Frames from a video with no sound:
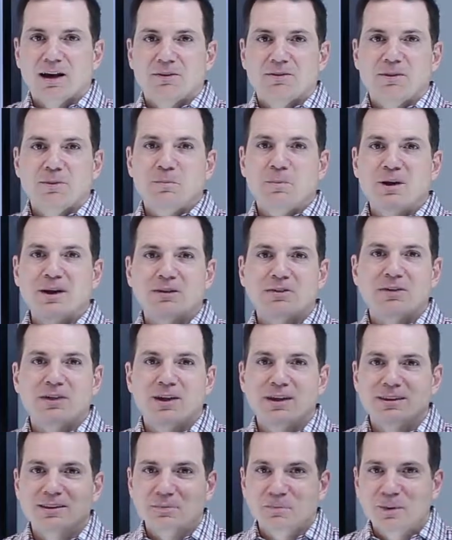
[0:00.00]
The
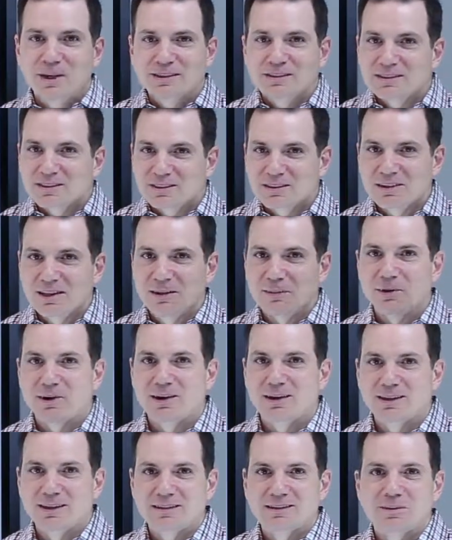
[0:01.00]
big disclaimer
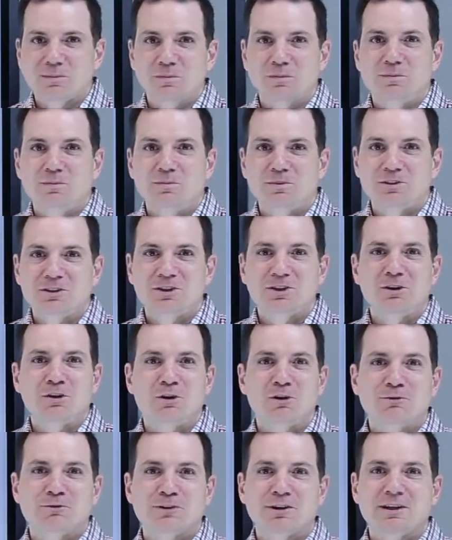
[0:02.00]
I like to go
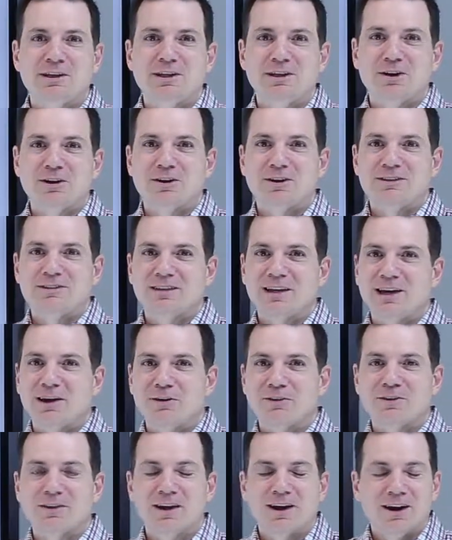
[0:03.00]
over here is
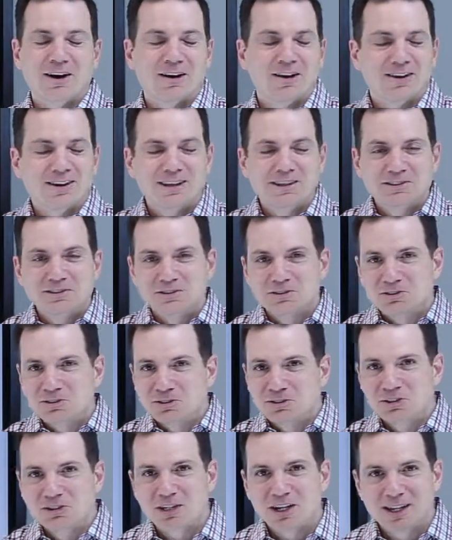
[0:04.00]
healthcare is
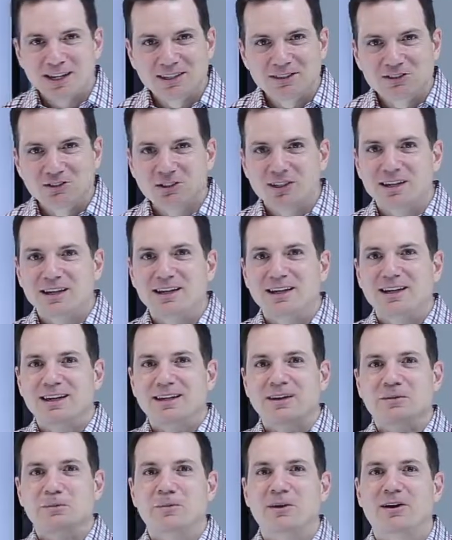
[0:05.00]
changing
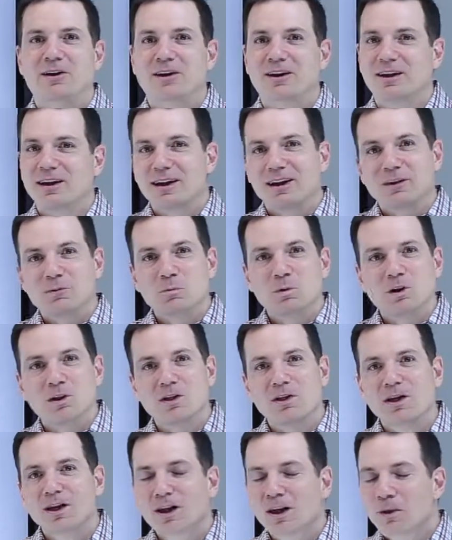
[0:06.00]
in America and
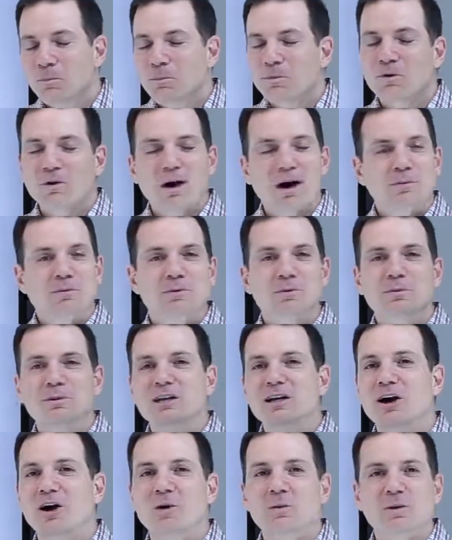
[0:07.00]
will
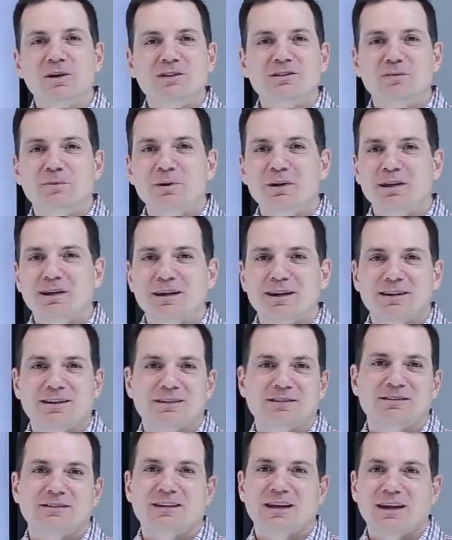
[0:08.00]
probably always be in
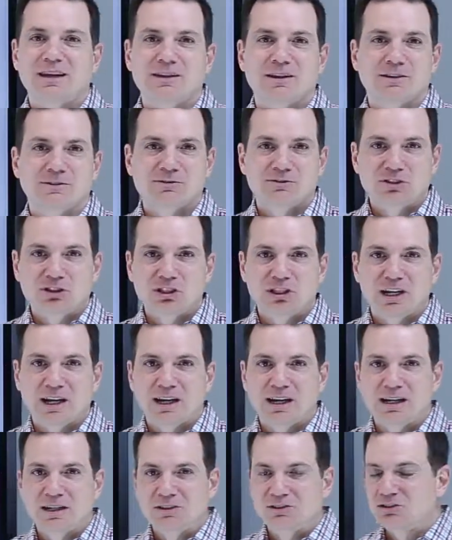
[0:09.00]
a state of
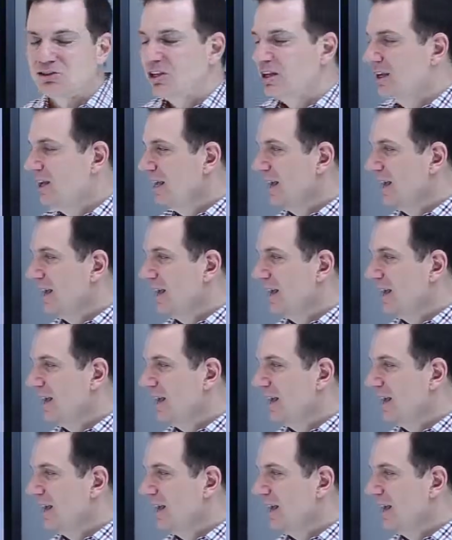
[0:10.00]
change.